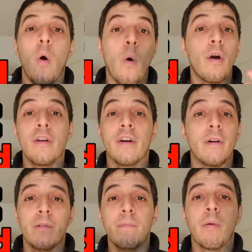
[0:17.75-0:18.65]
or
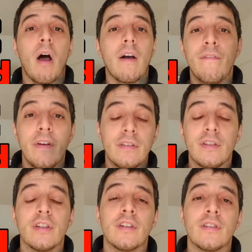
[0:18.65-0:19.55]
your blog
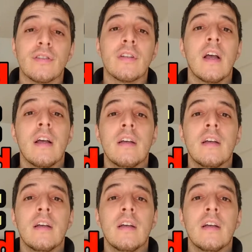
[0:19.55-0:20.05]
visitors